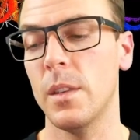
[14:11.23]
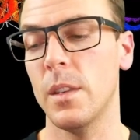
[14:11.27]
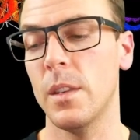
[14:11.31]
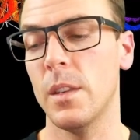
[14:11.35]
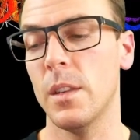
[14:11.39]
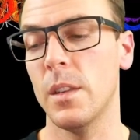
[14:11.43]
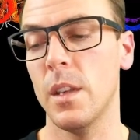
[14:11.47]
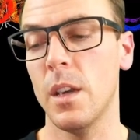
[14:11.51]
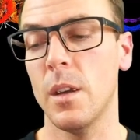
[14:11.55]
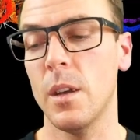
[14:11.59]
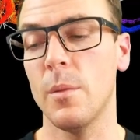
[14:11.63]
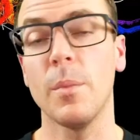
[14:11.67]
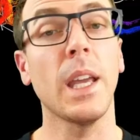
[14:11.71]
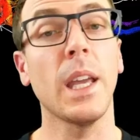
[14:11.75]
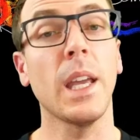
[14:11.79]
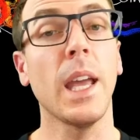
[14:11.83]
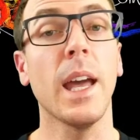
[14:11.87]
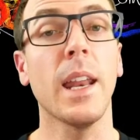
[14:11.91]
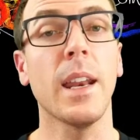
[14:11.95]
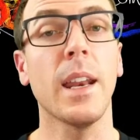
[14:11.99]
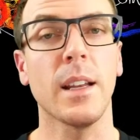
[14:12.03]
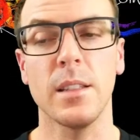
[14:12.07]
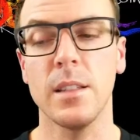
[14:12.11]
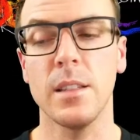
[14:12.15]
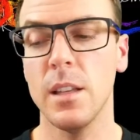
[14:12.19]

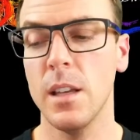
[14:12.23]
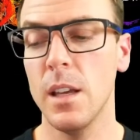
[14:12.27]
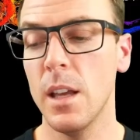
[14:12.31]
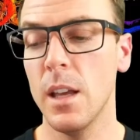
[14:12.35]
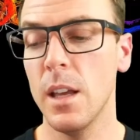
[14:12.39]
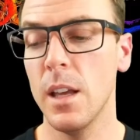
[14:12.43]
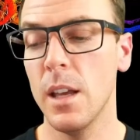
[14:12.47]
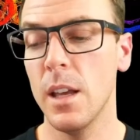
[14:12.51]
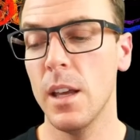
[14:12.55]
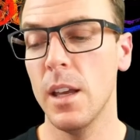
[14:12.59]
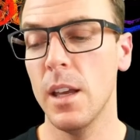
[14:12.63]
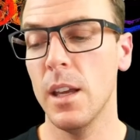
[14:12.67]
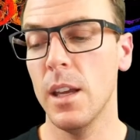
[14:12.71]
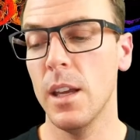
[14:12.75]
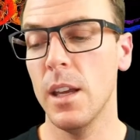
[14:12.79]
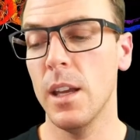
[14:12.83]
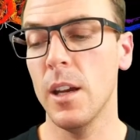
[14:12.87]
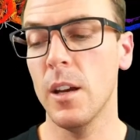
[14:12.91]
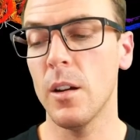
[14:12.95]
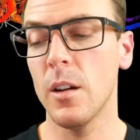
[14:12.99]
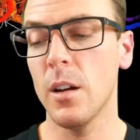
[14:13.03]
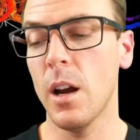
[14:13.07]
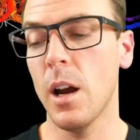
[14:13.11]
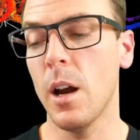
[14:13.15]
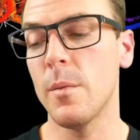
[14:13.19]
mechanics,
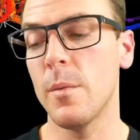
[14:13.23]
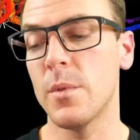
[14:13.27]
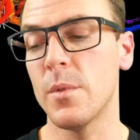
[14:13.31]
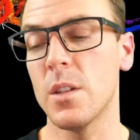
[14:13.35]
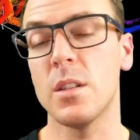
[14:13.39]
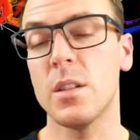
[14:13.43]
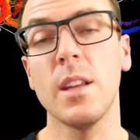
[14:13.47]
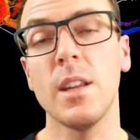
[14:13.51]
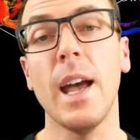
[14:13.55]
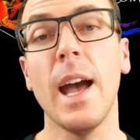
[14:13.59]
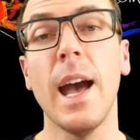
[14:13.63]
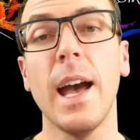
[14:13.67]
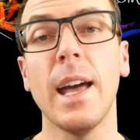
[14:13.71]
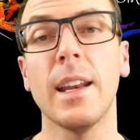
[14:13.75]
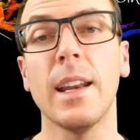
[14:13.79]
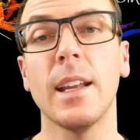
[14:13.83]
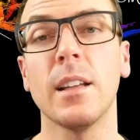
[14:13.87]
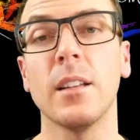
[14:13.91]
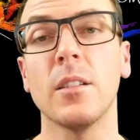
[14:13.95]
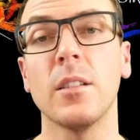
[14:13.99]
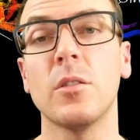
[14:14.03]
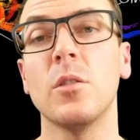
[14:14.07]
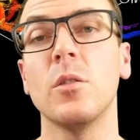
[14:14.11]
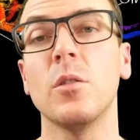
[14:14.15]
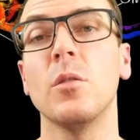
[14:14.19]
here I'm just
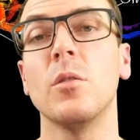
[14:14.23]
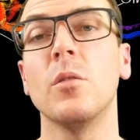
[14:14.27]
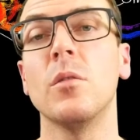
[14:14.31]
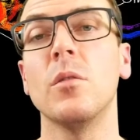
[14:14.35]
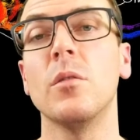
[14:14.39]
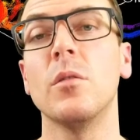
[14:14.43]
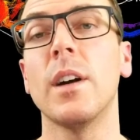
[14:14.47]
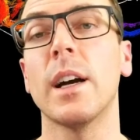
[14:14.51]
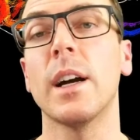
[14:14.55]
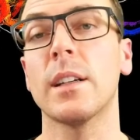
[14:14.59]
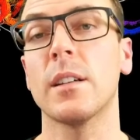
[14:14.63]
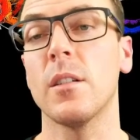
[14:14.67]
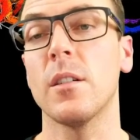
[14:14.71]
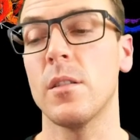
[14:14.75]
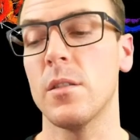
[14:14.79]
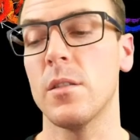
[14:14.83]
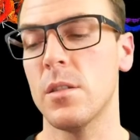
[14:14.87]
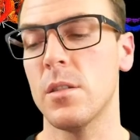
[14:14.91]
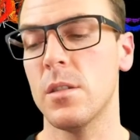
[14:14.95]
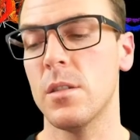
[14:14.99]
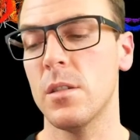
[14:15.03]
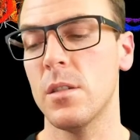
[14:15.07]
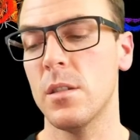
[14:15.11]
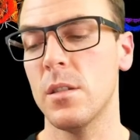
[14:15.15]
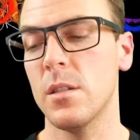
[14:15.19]
adding two
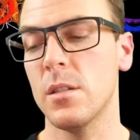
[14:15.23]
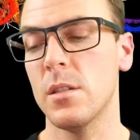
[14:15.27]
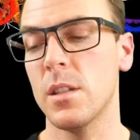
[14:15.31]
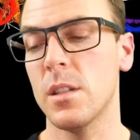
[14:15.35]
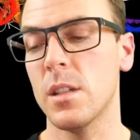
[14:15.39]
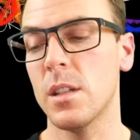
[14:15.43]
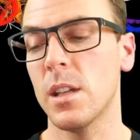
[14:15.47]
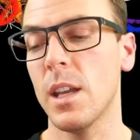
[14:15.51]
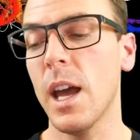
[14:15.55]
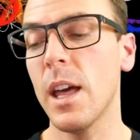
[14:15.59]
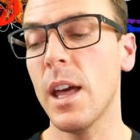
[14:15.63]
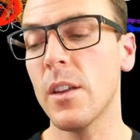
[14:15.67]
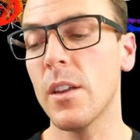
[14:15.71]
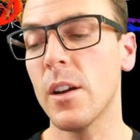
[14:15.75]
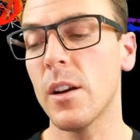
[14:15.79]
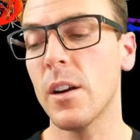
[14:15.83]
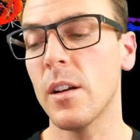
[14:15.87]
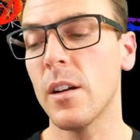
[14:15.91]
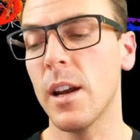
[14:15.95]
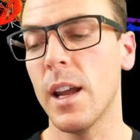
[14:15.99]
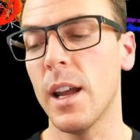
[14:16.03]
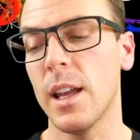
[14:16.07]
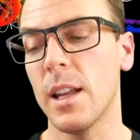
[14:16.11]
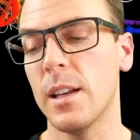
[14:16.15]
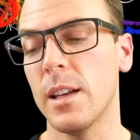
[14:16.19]
vectors together,
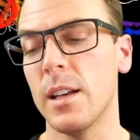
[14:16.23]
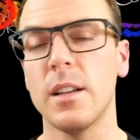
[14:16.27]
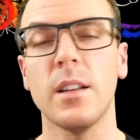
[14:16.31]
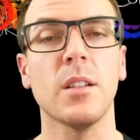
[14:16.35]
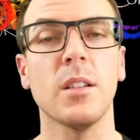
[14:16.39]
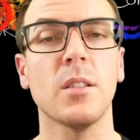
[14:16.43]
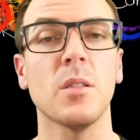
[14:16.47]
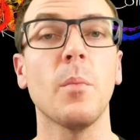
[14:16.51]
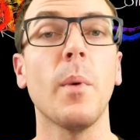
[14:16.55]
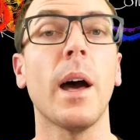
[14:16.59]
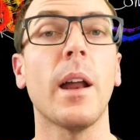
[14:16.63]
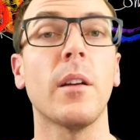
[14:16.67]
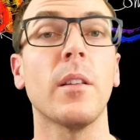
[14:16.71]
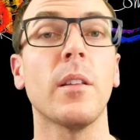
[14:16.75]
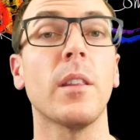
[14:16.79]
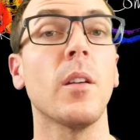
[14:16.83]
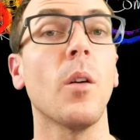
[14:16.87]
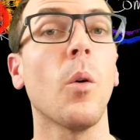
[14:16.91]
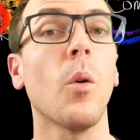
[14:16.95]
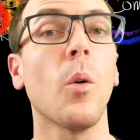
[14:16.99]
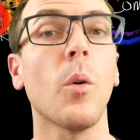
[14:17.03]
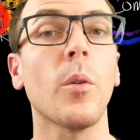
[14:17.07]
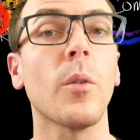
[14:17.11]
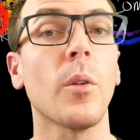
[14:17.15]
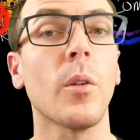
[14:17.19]
and it doesn't matter the
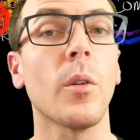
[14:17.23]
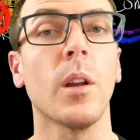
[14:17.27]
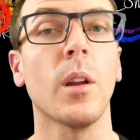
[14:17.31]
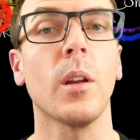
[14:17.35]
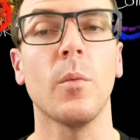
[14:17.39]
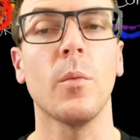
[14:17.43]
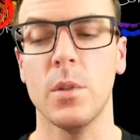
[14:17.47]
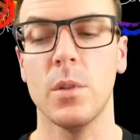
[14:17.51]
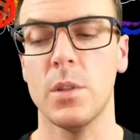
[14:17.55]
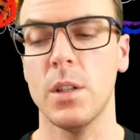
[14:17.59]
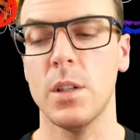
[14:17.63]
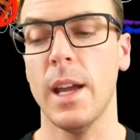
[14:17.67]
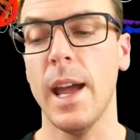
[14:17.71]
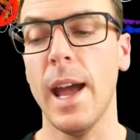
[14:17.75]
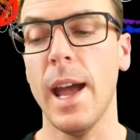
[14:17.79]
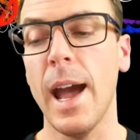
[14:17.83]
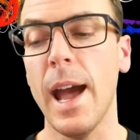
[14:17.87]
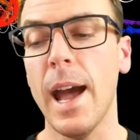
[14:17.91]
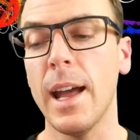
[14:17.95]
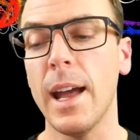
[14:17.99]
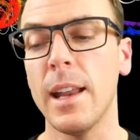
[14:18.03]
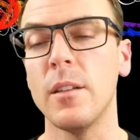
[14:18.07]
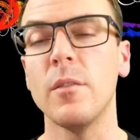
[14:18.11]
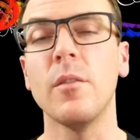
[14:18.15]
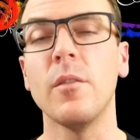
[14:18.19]
order in which I
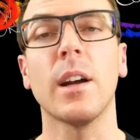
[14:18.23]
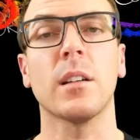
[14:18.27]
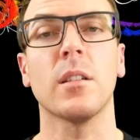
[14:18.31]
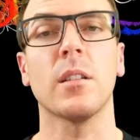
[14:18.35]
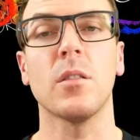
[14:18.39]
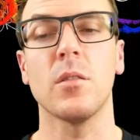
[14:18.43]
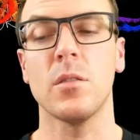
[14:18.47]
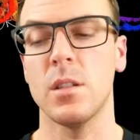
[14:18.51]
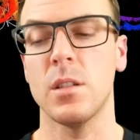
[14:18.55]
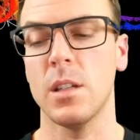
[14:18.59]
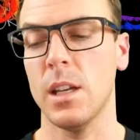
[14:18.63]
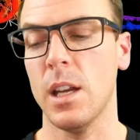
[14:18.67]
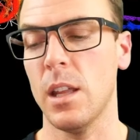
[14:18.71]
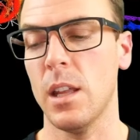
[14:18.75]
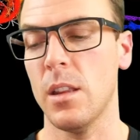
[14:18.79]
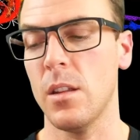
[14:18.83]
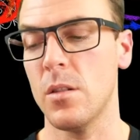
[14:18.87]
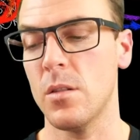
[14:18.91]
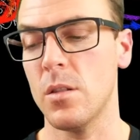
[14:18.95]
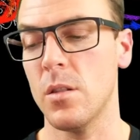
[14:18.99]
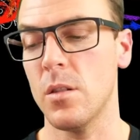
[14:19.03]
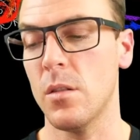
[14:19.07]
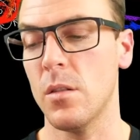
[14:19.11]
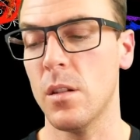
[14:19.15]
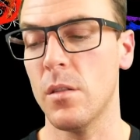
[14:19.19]
add vectors together.
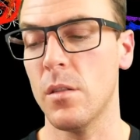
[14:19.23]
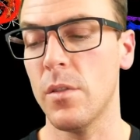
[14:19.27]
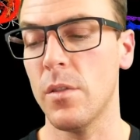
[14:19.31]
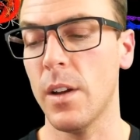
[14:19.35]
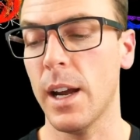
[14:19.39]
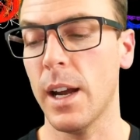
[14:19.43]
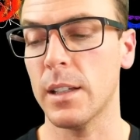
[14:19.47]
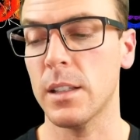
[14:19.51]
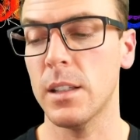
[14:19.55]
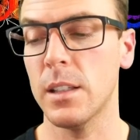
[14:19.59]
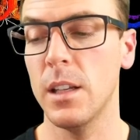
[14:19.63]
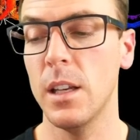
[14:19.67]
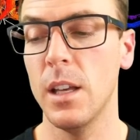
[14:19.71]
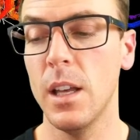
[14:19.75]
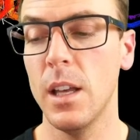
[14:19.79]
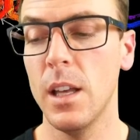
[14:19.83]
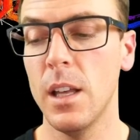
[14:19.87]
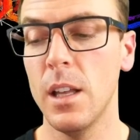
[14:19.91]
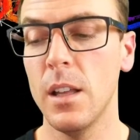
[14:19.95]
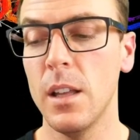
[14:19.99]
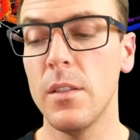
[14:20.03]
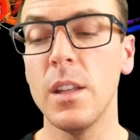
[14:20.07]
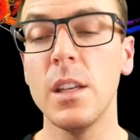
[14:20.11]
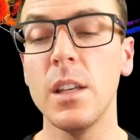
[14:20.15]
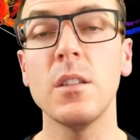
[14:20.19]
So in fact,
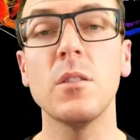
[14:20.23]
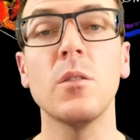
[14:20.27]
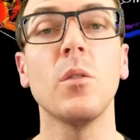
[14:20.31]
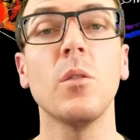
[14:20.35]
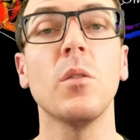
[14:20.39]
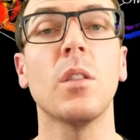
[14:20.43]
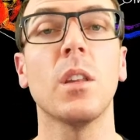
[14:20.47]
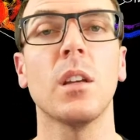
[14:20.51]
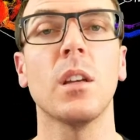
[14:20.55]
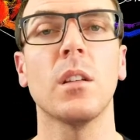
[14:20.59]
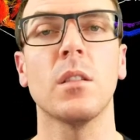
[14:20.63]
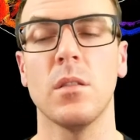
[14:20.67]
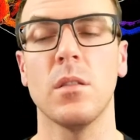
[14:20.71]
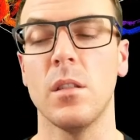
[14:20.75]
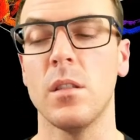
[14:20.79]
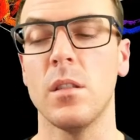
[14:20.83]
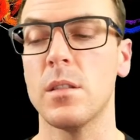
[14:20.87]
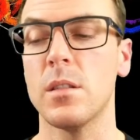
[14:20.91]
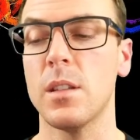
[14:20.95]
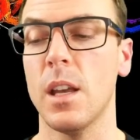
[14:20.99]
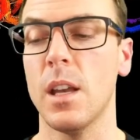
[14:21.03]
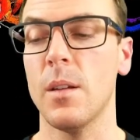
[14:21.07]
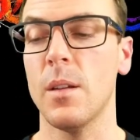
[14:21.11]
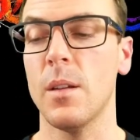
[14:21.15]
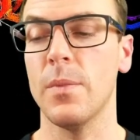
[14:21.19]
these two things are the
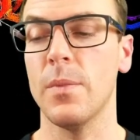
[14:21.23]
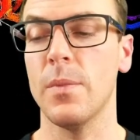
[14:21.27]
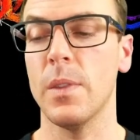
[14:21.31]
same.